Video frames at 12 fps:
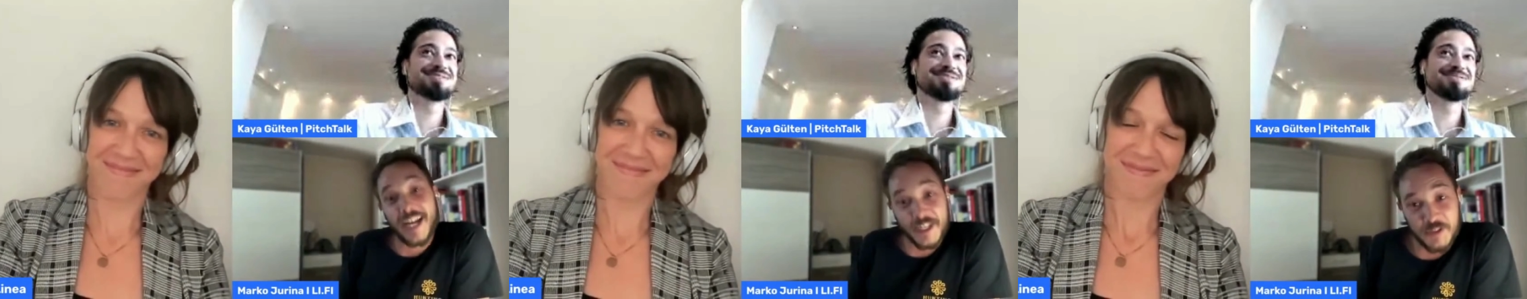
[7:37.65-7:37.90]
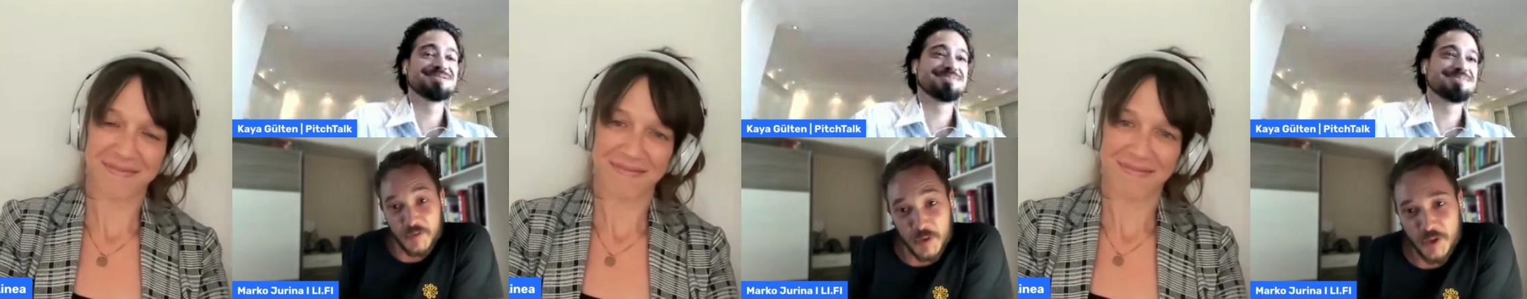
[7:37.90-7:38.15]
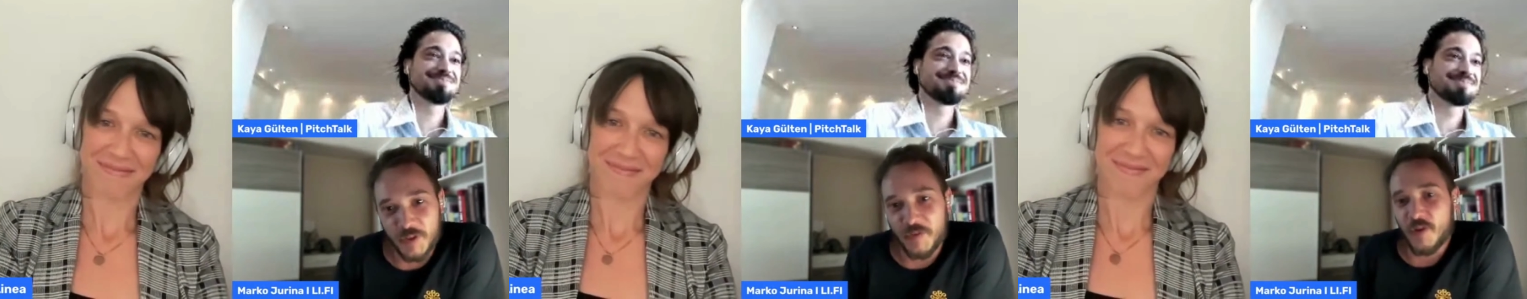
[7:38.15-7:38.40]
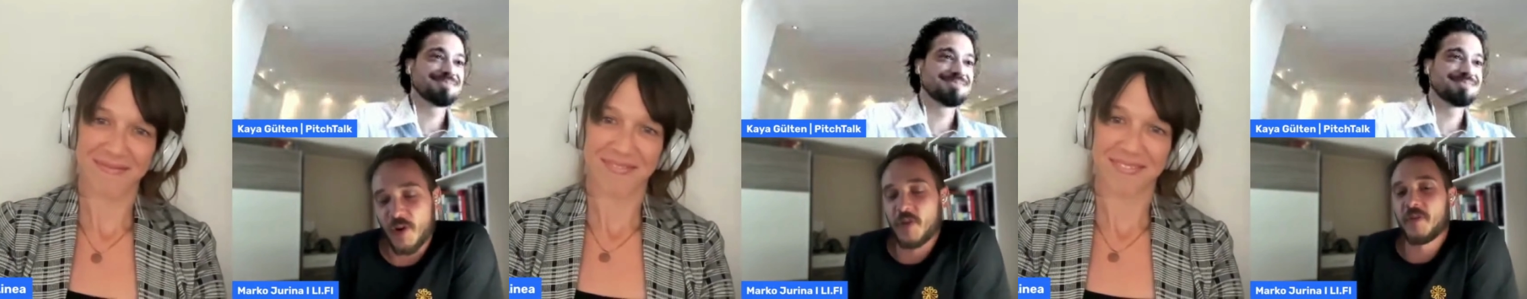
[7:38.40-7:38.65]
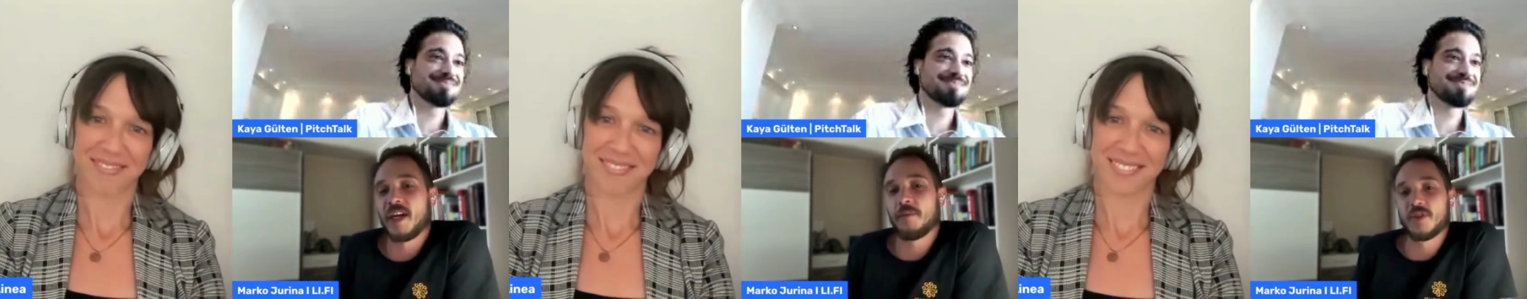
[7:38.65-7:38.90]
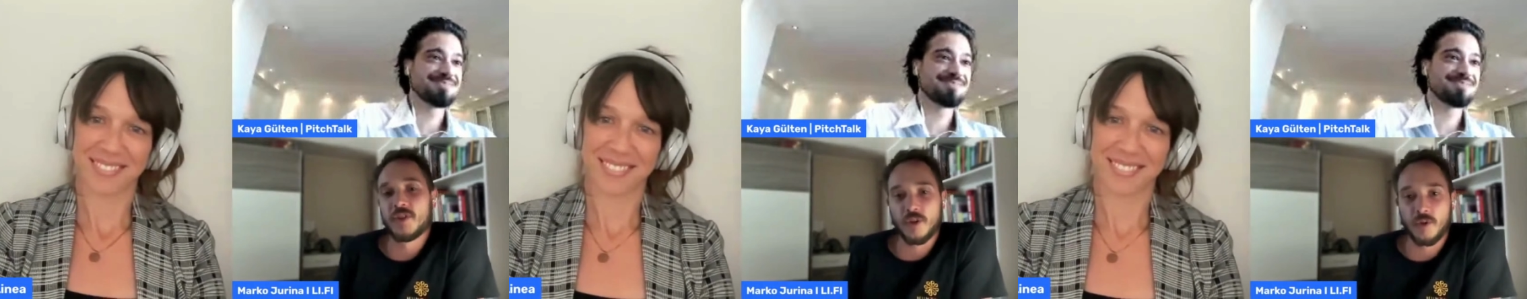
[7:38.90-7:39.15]
Speaker 1: a nice future
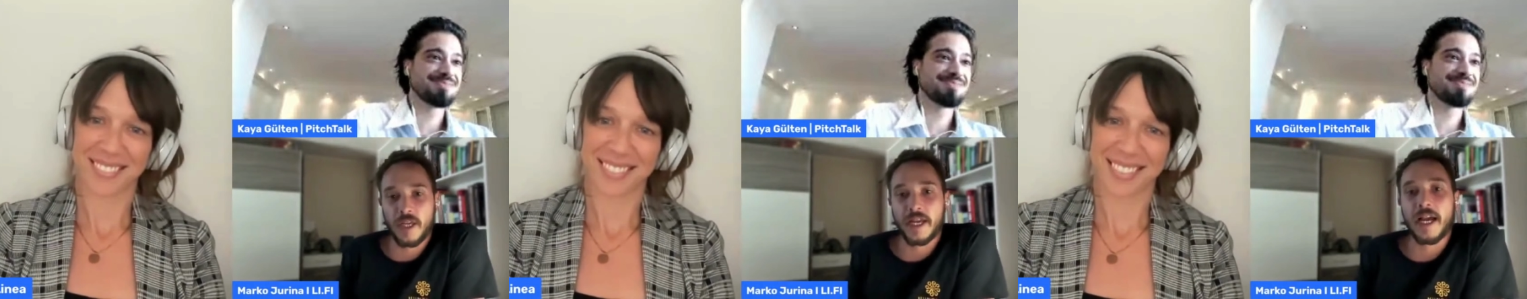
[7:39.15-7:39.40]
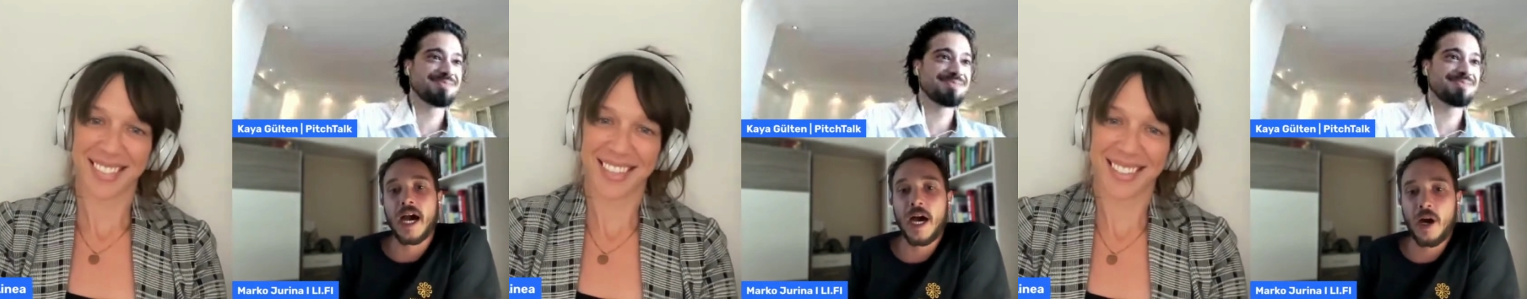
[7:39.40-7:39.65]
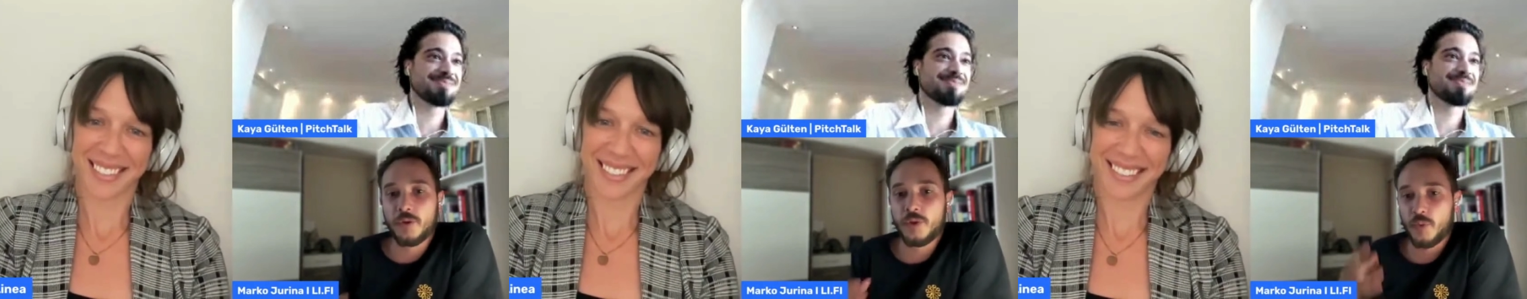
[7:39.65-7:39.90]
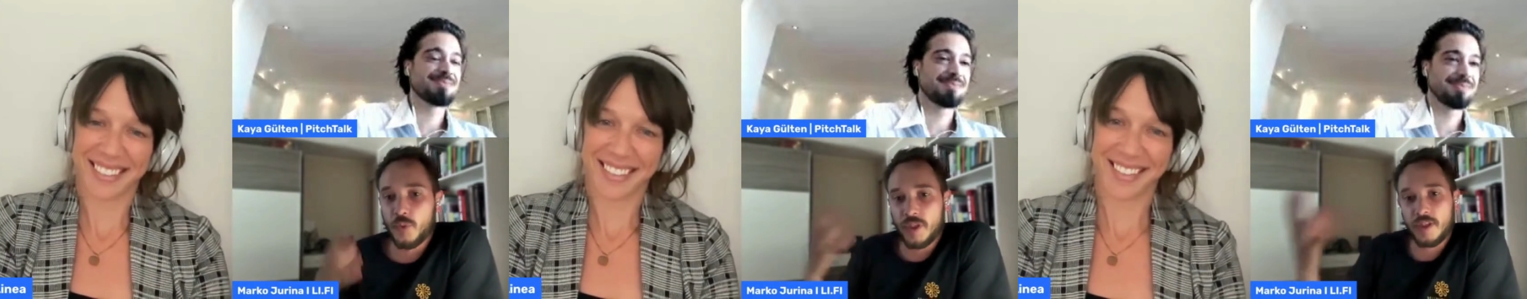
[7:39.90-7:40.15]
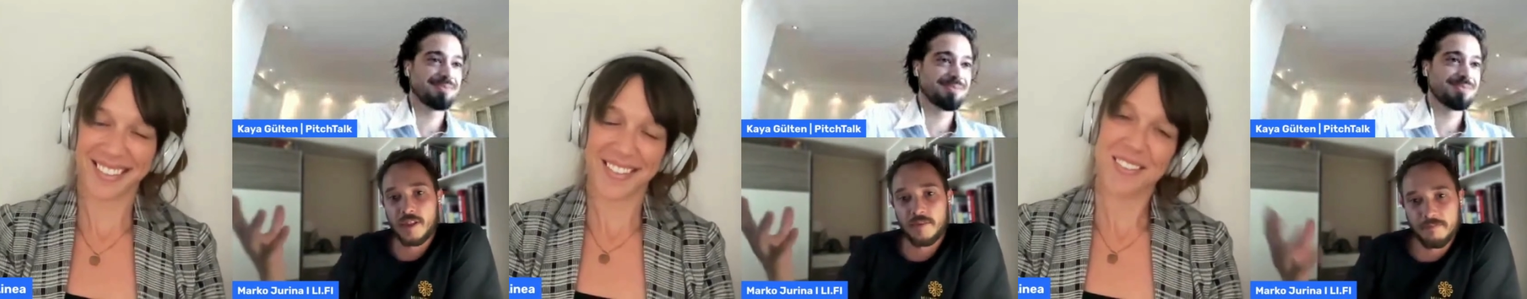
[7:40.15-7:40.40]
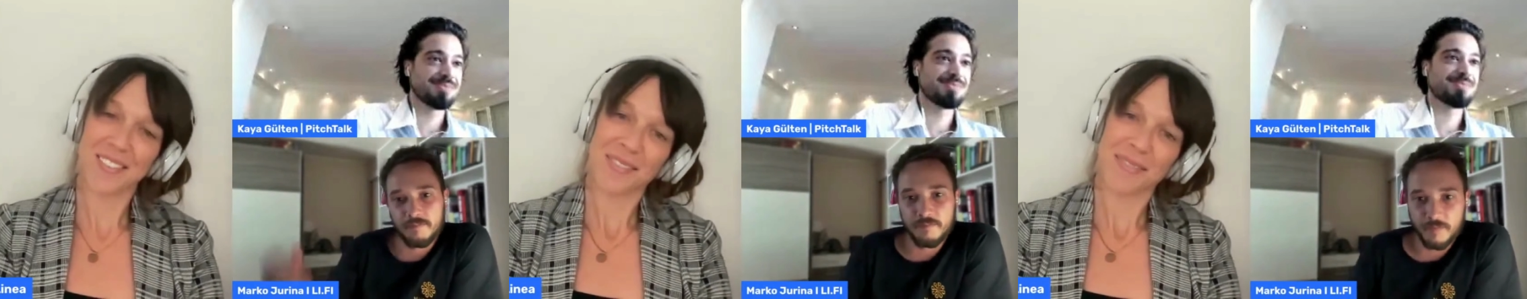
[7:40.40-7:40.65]
in front of them so like
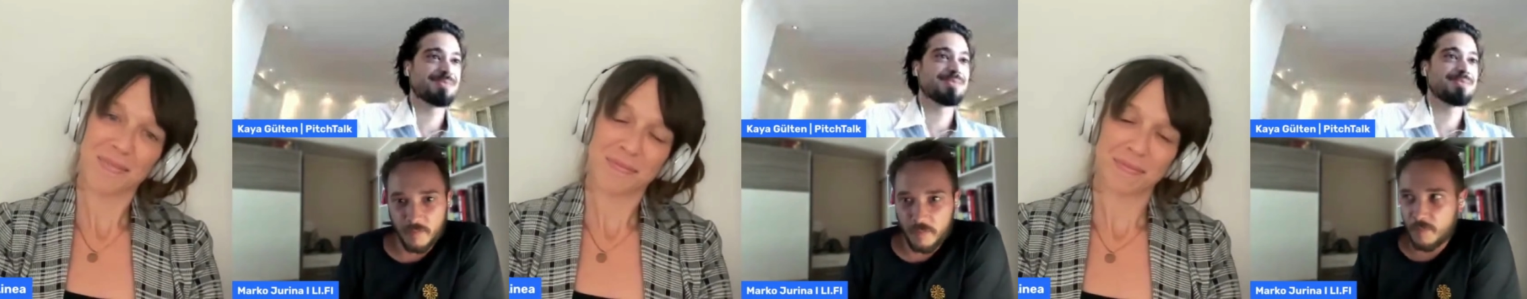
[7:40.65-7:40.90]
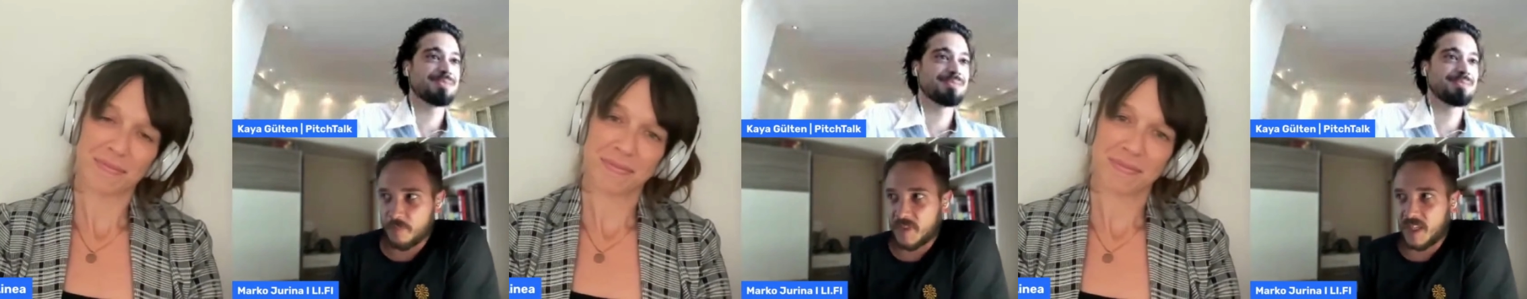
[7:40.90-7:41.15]
how do we